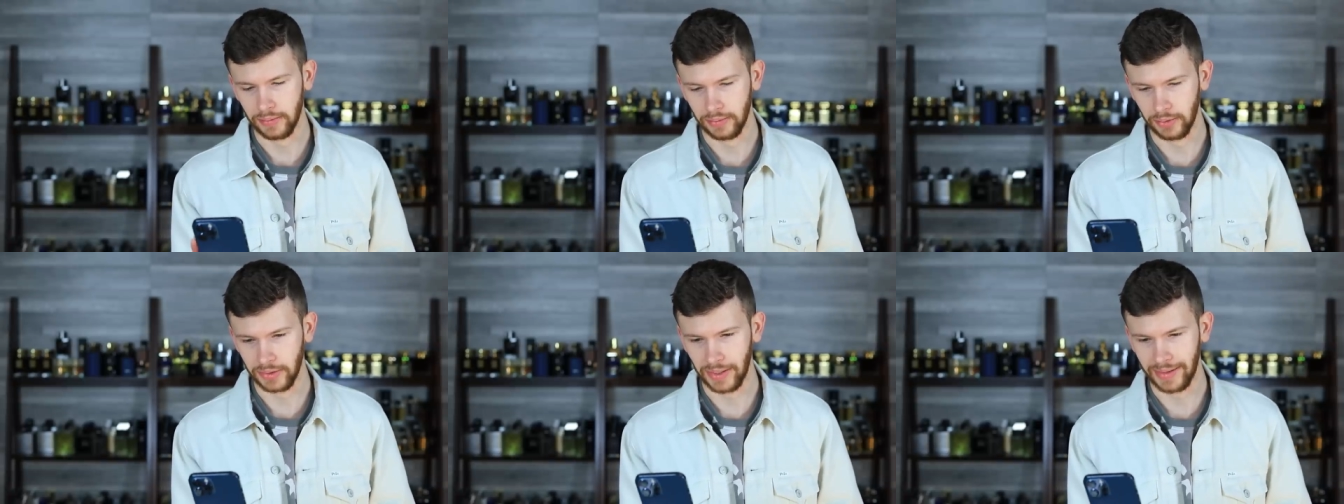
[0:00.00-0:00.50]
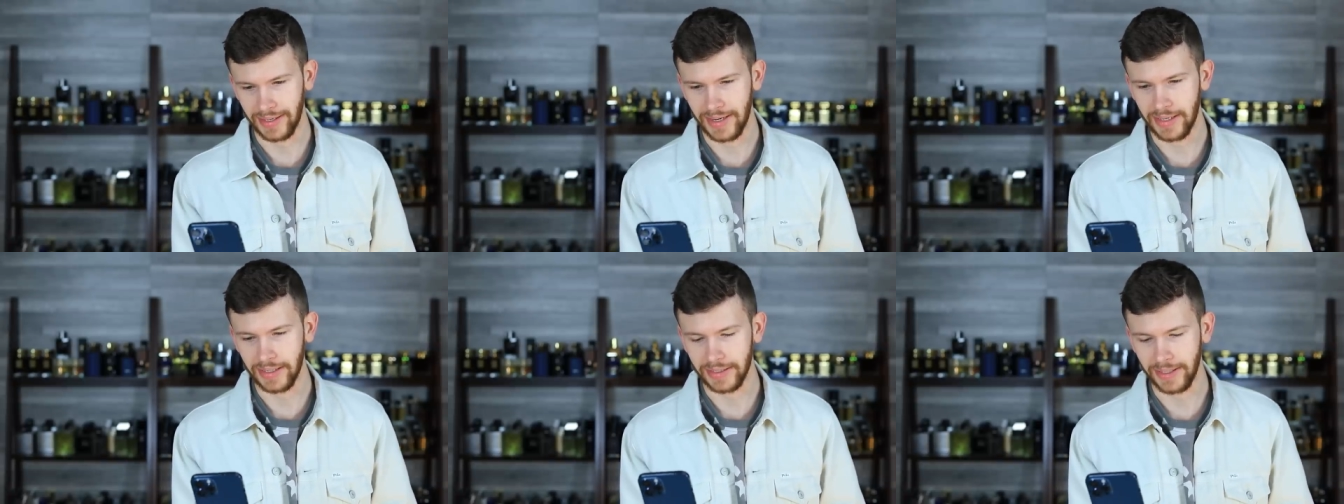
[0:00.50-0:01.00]
Looks like the
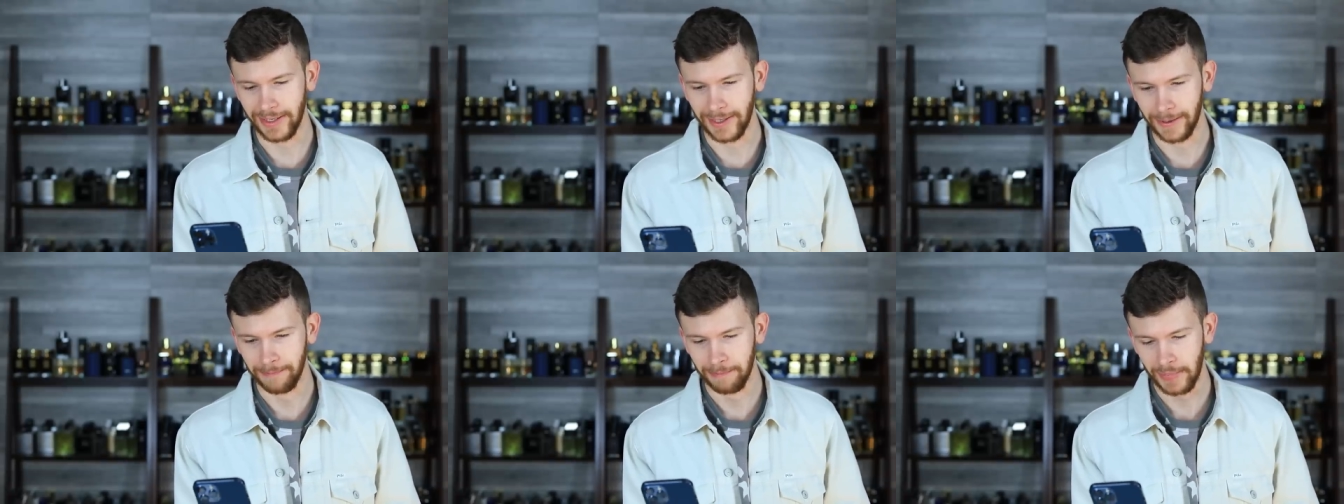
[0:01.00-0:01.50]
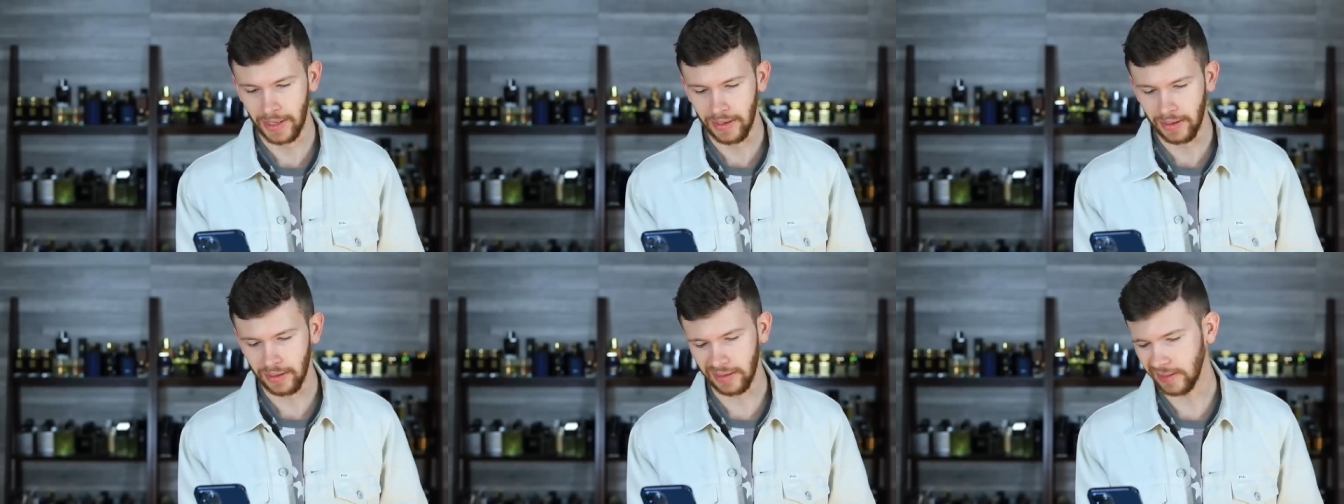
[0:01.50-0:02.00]
E D T.
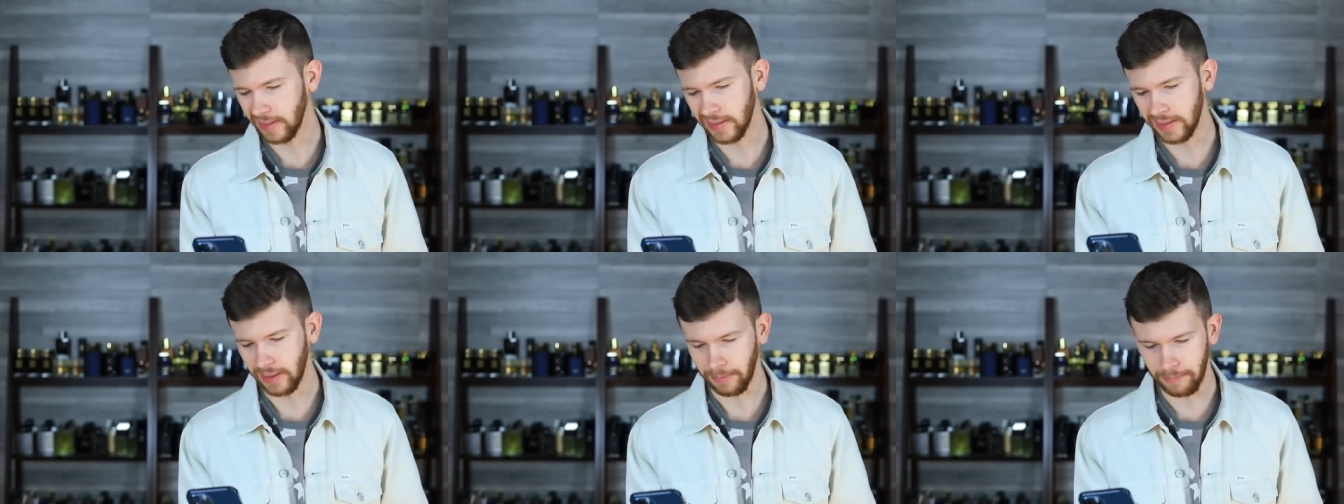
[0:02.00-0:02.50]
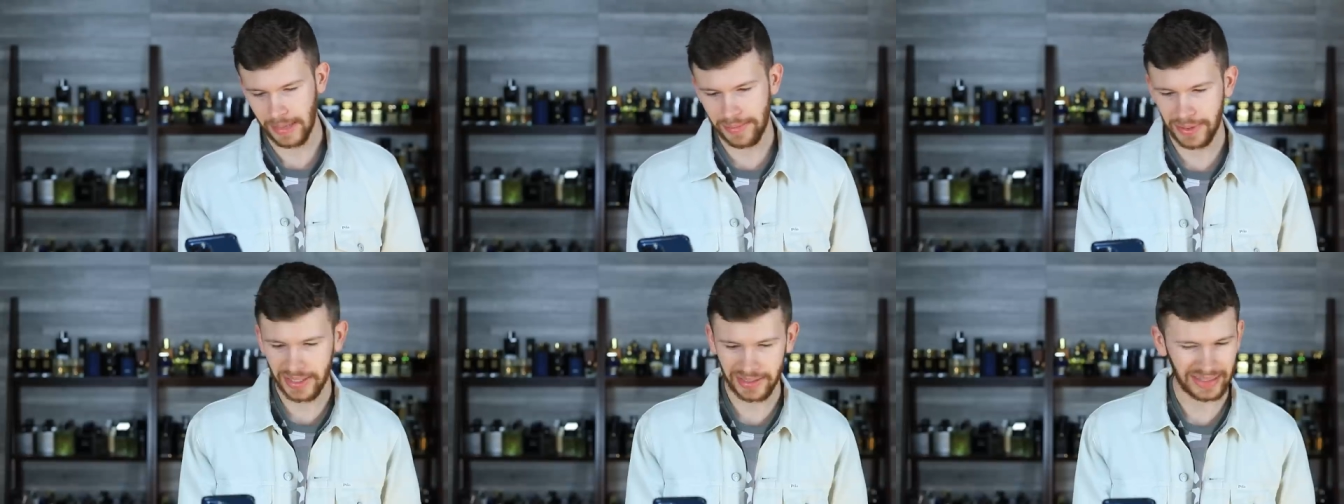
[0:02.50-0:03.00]
Uh,
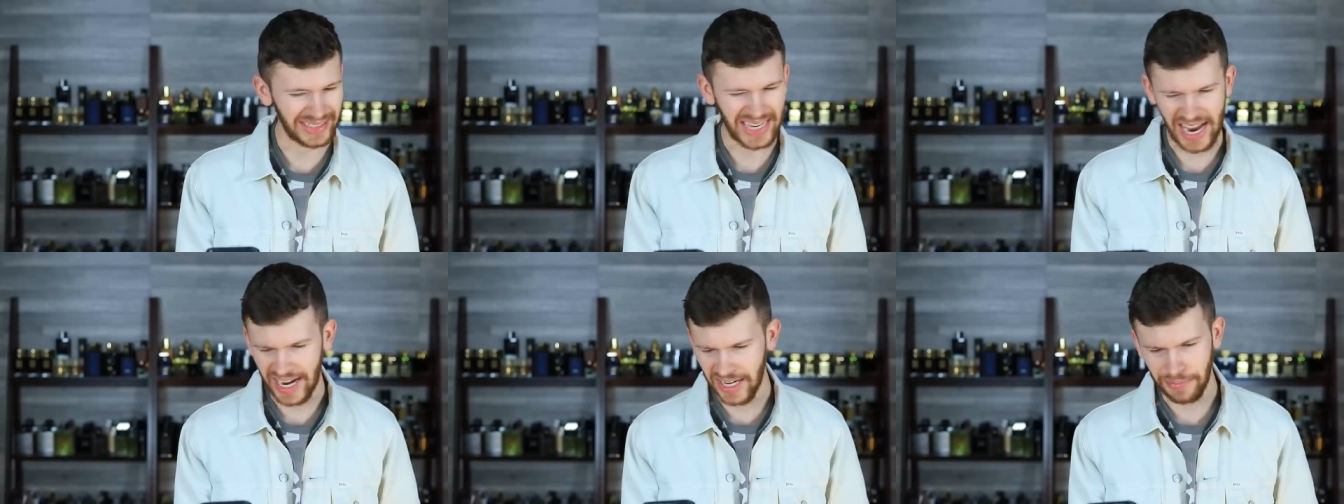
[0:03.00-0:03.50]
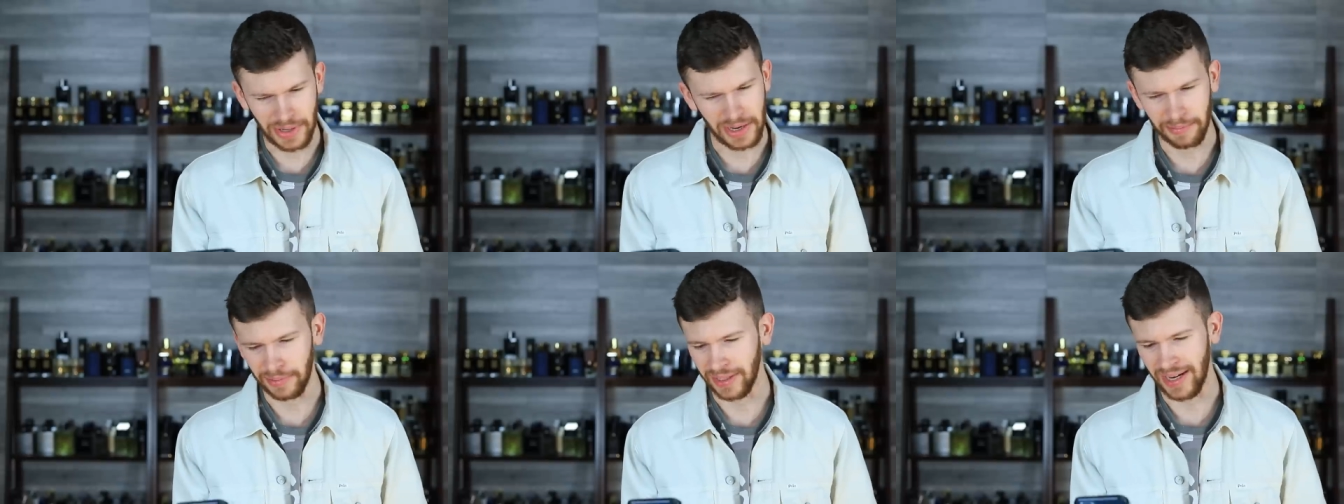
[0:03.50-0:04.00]
maybe a tiny
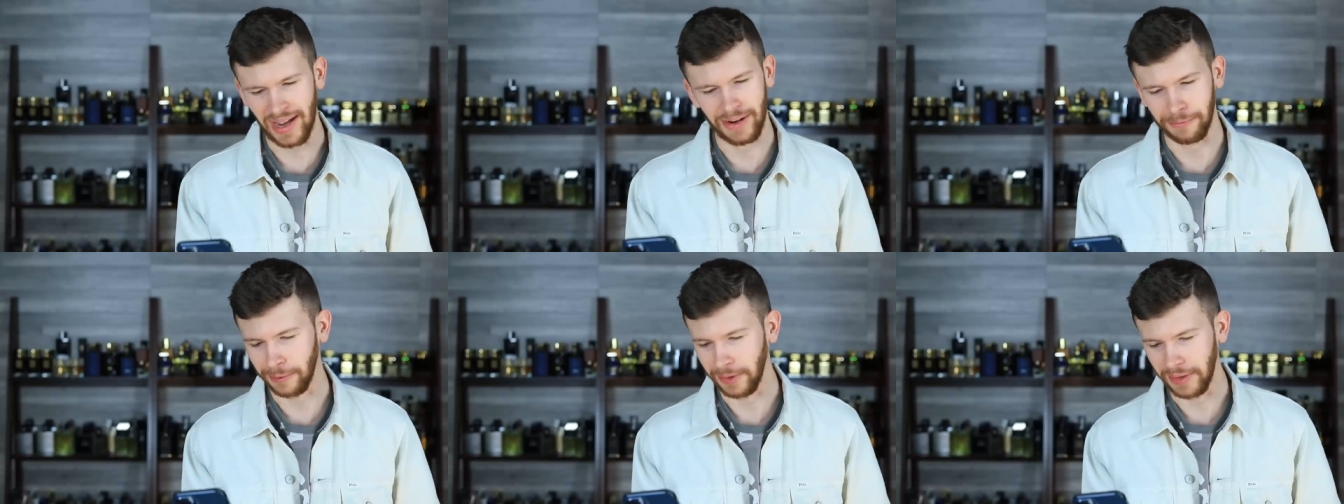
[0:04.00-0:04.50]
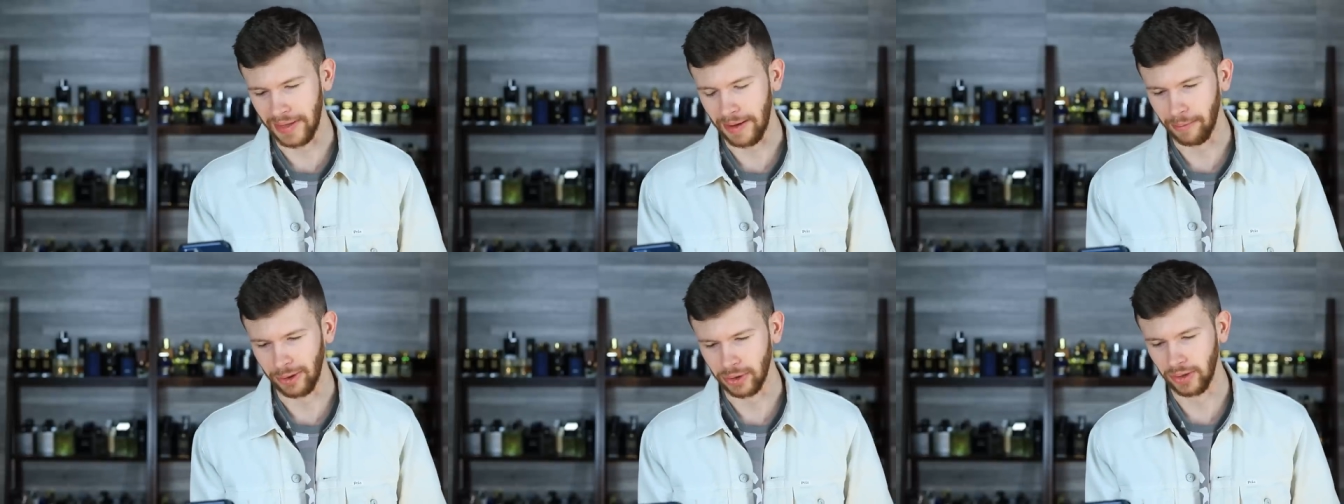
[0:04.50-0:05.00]
bit, but not really
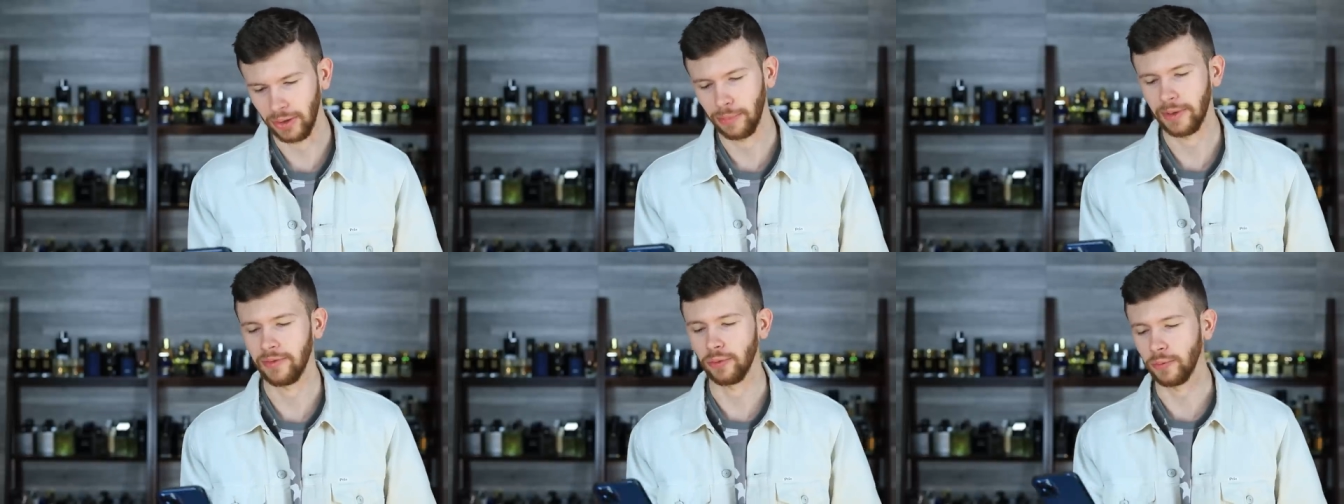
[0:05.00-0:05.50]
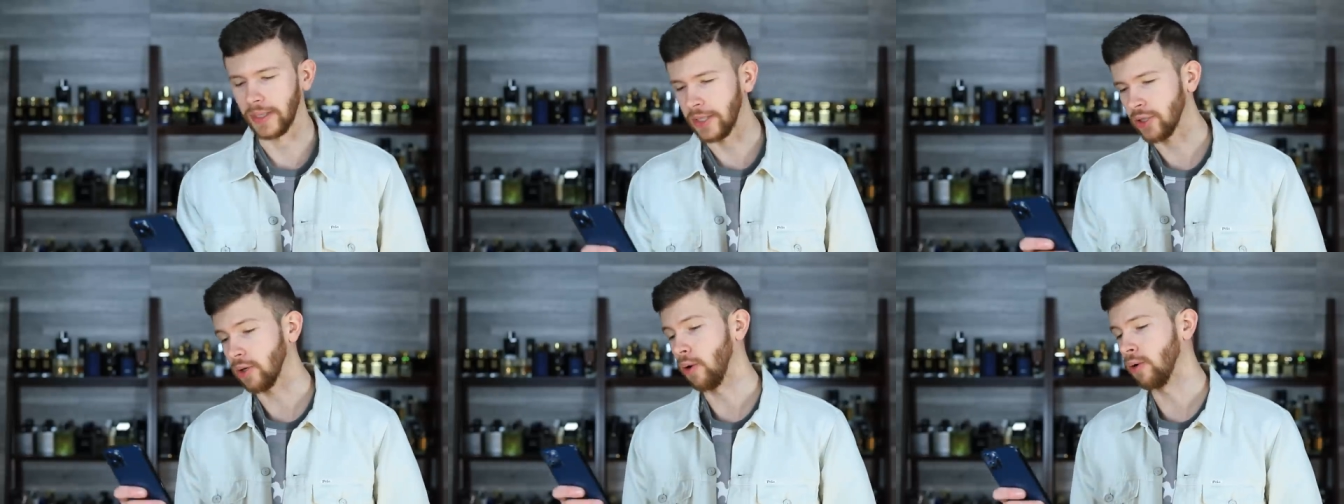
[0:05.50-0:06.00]
that much. A little bit of a reach.